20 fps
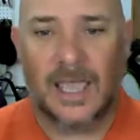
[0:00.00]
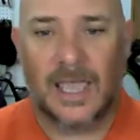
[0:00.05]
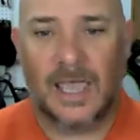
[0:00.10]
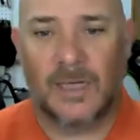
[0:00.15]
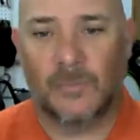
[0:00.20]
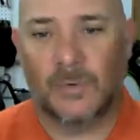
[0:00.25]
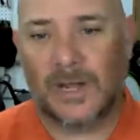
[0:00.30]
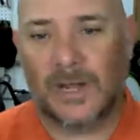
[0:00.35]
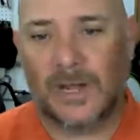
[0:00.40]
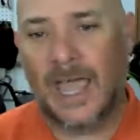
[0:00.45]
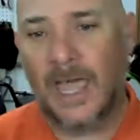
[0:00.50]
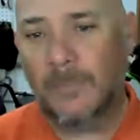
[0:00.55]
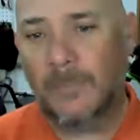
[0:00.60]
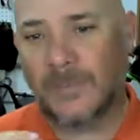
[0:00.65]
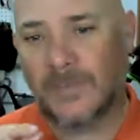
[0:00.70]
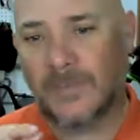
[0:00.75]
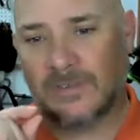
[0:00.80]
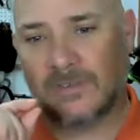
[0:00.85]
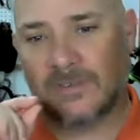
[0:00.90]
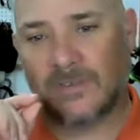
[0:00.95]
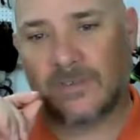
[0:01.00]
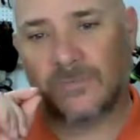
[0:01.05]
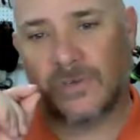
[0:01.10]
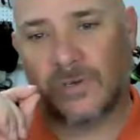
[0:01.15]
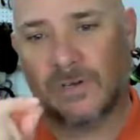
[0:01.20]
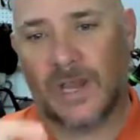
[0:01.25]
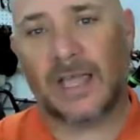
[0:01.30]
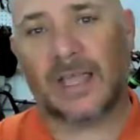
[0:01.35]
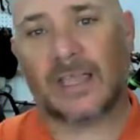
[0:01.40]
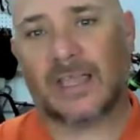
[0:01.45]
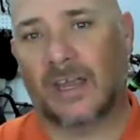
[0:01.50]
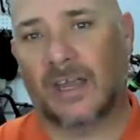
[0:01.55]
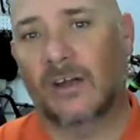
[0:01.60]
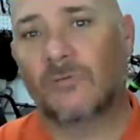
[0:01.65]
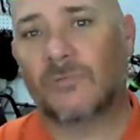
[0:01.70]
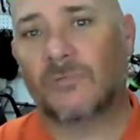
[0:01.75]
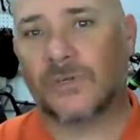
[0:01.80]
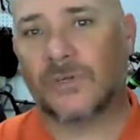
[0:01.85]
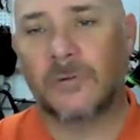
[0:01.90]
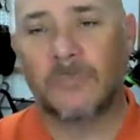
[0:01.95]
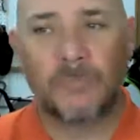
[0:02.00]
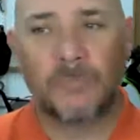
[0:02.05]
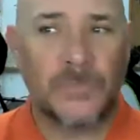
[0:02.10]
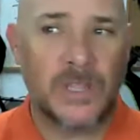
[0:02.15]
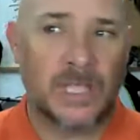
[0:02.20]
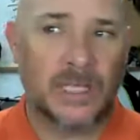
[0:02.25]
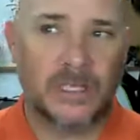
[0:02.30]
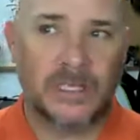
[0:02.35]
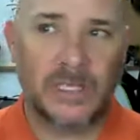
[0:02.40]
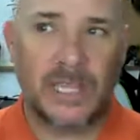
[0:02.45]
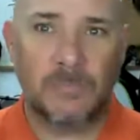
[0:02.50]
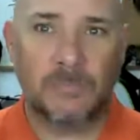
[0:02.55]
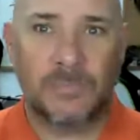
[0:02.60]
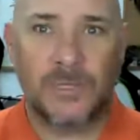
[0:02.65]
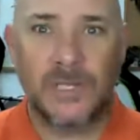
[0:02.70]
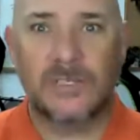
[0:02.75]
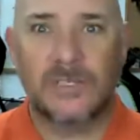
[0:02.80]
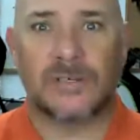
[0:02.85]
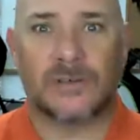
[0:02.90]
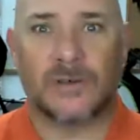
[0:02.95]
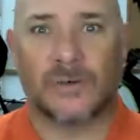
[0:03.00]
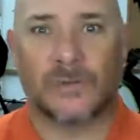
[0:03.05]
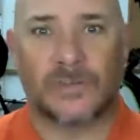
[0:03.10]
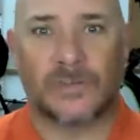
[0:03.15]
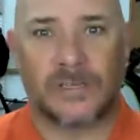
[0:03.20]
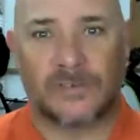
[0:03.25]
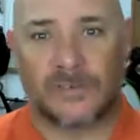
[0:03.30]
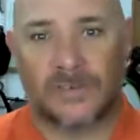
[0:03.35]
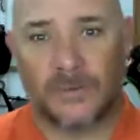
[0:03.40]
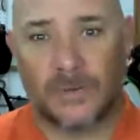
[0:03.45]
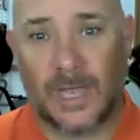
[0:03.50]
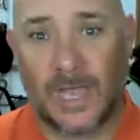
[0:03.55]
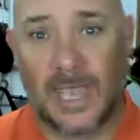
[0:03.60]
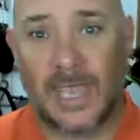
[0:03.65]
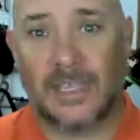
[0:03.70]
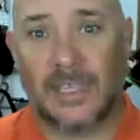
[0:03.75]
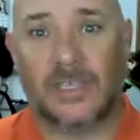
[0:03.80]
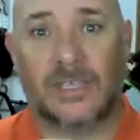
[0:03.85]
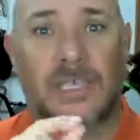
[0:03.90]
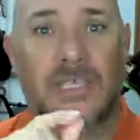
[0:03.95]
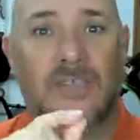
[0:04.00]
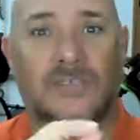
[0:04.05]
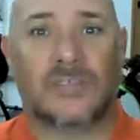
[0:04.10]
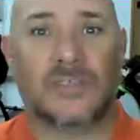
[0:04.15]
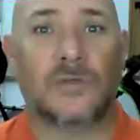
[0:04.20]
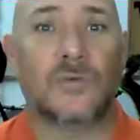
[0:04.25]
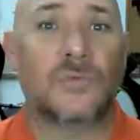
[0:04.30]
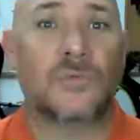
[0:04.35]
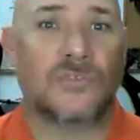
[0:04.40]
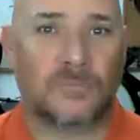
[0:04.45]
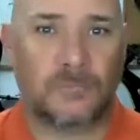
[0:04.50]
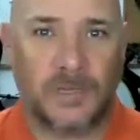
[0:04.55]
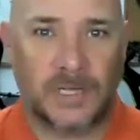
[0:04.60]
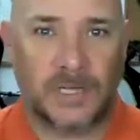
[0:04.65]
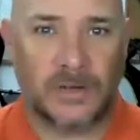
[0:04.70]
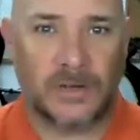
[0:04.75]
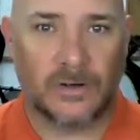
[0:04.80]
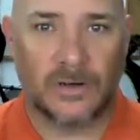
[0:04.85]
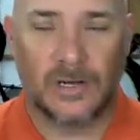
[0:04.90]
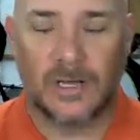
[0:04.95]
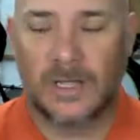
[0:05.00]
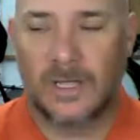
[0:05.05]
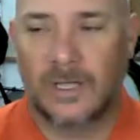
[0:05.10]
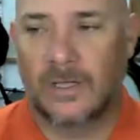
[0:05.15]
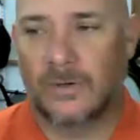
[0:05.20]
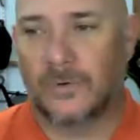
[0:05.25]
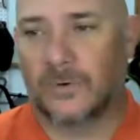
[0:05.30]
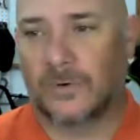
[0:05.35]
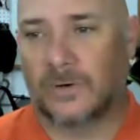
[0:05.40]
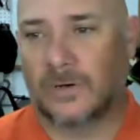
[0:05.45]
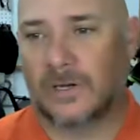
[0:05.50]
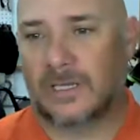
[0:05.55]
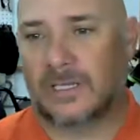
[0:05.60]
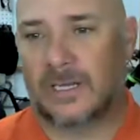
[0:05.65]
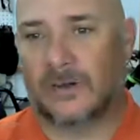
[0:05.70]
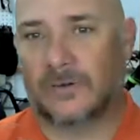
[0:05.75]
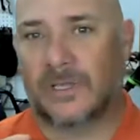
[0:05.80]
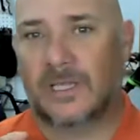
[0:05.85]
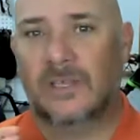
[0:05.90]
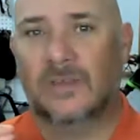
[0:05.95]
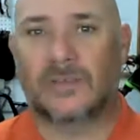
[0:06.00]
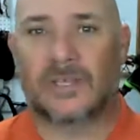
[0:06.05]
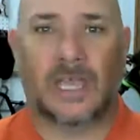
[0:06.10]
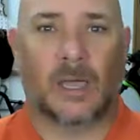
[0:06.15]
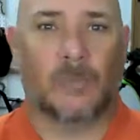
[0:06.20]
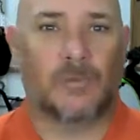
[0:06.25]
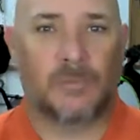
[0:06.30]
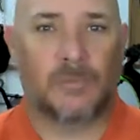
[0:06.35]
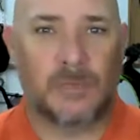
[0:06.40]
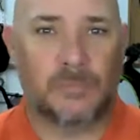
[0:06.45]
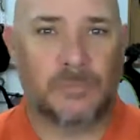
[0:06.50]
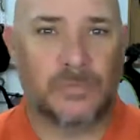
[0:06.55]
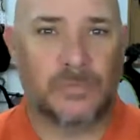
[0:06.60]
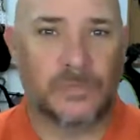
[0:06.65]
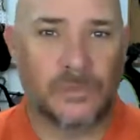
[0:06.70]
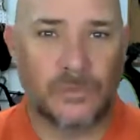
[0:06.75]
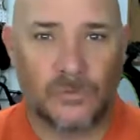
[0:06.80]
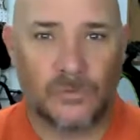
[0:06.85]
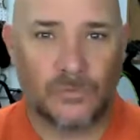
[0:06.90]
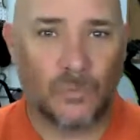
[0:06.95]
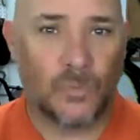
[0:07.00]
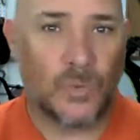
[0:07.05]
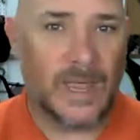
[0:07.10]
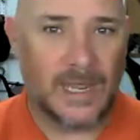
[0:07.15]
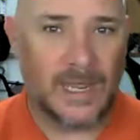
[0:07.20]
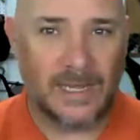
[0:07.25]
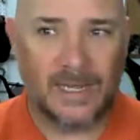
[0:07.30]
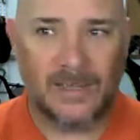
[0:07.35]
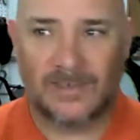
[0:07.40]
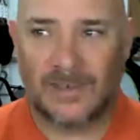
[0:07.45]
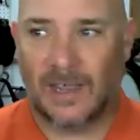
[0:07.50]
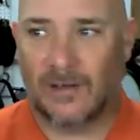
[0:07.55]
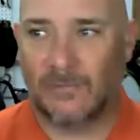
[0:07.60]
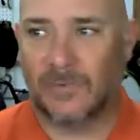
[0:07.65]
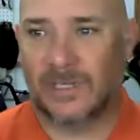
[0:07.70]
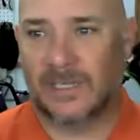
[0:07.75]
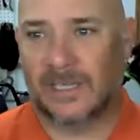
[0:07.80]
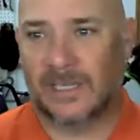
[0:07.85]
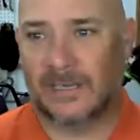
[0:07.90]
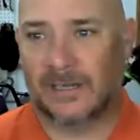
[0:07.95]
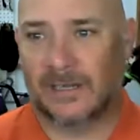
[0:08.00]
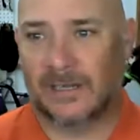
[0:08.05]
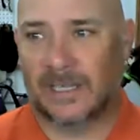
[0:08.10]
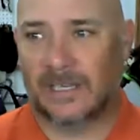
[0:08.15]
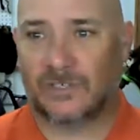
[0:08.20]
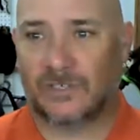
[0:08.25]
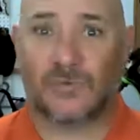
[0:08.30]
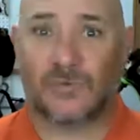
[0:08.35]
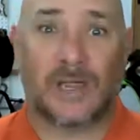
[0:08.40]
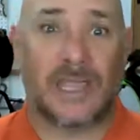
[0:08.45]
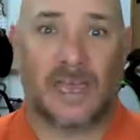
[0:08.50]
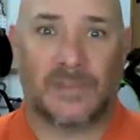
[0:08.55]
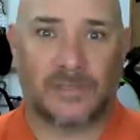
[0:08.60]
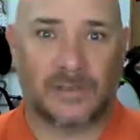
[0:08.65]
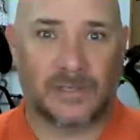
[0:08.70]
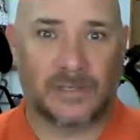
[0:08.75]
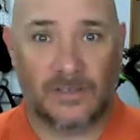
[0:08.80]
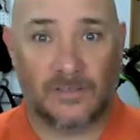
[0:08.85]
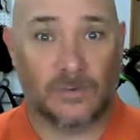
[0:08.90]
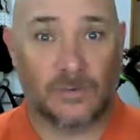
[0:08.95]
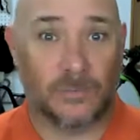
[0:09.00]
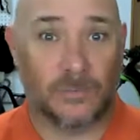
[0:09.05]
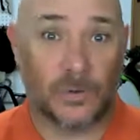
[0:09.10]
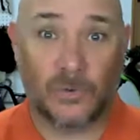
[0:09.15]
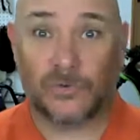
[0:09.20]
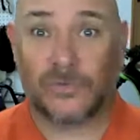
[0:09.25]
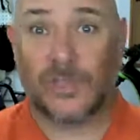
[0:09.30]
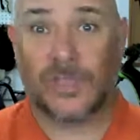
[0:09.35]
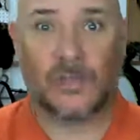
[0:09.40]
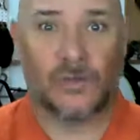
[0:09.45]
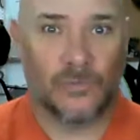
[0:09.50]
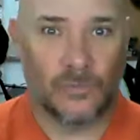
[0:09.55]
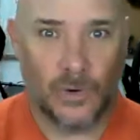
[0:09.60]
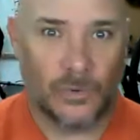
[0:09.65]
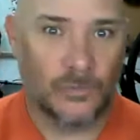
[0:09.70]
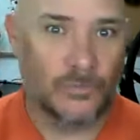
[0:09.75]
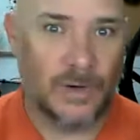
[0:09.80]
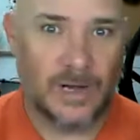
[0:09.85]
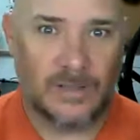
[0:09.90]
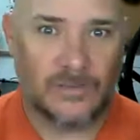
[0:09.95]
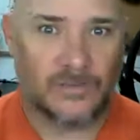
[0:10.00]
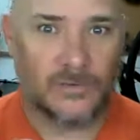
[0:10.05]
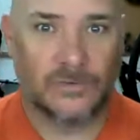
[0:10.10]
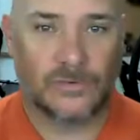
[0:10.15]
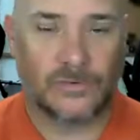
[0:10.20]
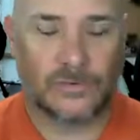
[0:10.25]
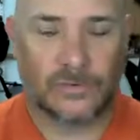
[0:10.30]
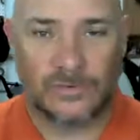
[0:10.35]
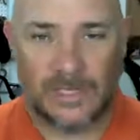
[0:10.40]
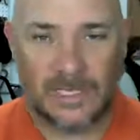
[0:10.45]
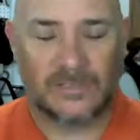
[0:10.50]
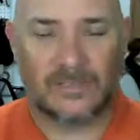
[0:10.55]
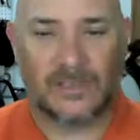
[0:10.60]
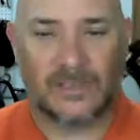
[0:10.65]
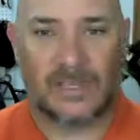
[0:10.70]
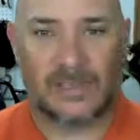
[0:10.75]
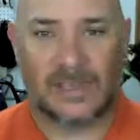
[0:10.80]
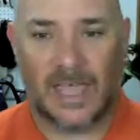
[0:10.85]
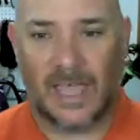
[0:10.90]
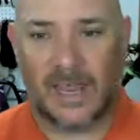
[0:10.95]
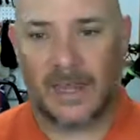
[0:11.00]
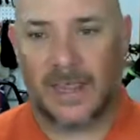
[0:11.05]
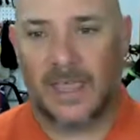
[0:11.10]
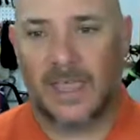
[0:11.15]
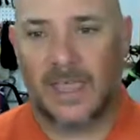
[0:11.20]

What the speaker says: And what happens is if you're not careful, you get pigeonholed into hey, he's a youth speaker, or, he only helps people lose weight. He's not really into like triathletes or motorcycle road racers or things like that.